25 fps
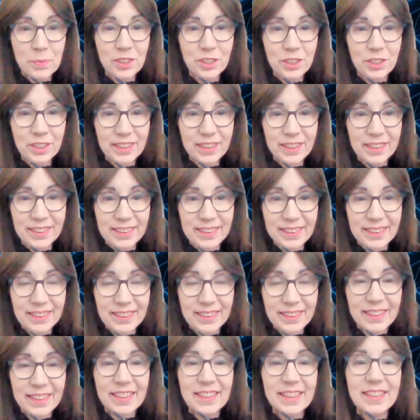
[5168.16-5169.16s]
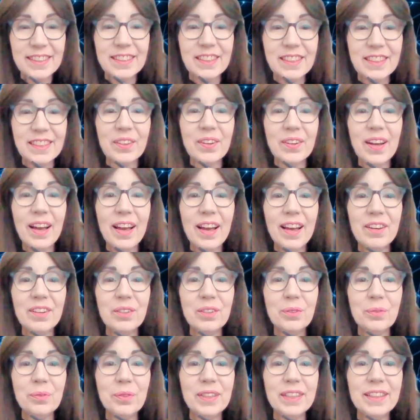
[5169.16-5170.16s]
cooking. Yeah. So how
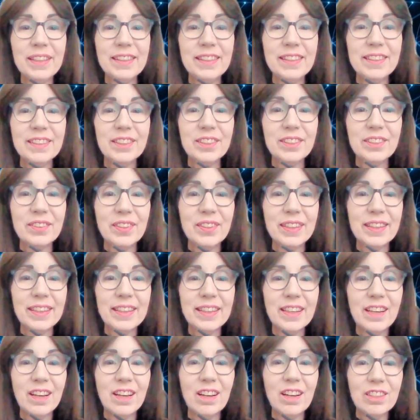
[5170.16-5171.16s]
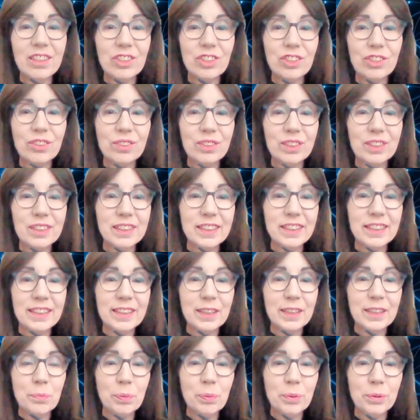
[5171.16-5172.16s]
do we integrate culturally
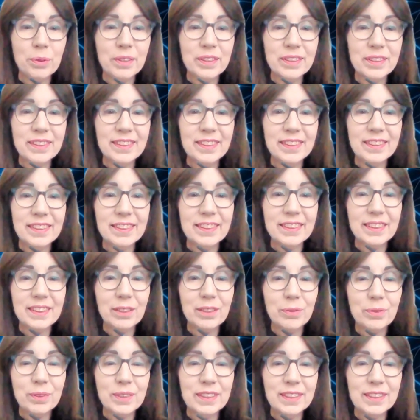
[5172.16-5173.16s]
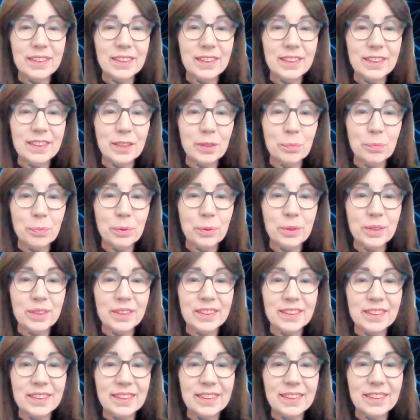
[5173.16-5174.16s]
important, linguistically
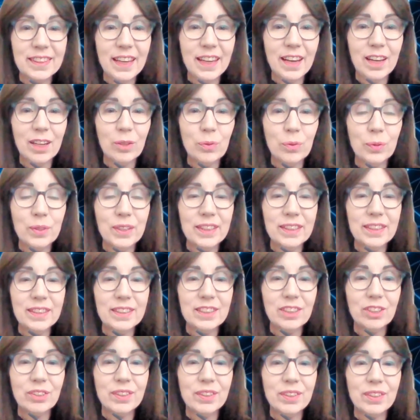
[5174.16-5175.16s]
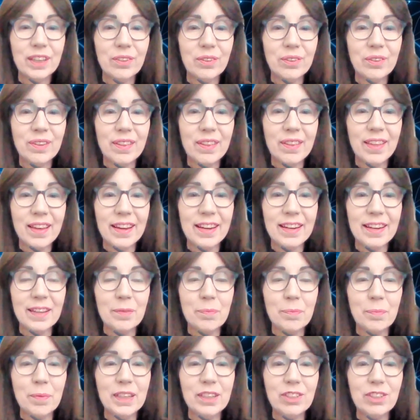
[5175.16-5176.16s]
important, how do we integrate all that
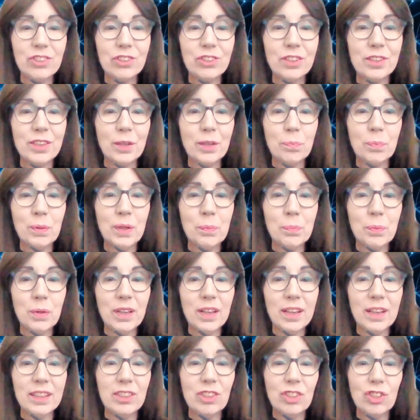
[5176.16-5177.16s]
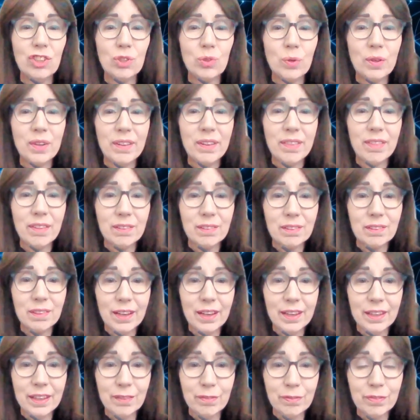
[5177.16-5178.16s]
and make sure that people enjoy their
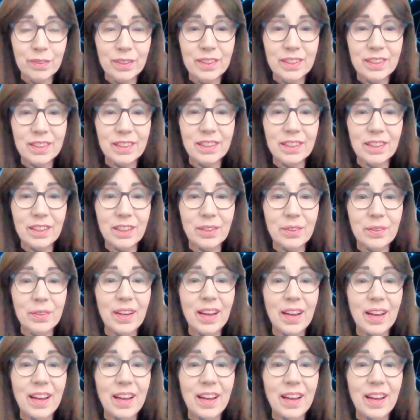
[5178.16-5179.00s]
life, you know?